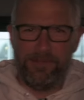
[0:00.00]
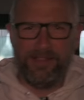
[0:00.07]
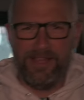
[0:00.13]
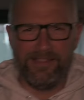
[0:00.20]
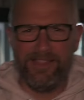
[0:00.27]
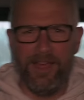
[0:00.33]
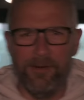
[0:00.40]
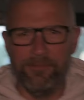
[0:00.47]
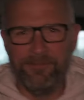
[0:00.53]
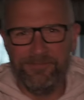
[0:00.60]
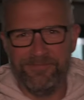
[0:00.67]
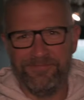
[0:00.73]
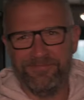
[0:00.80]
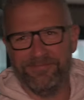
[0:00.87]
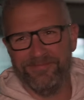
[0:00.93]
Be like them.
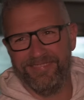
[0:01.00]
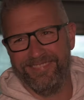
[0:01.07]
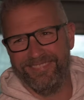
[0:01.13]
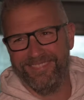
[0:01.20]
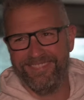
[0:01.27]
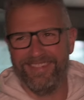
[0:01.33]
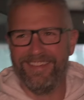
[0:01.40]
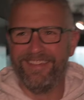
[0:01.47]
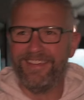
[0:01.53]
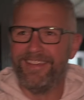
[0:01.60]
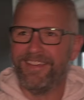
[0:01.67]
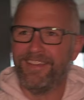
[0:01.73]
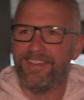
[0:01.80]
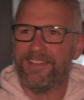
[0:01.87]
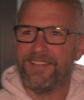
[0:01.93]
So, Wes,
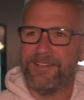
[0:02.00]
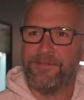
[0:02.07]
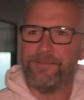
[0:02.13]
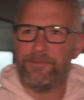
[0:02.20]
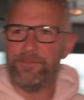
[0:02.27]
when was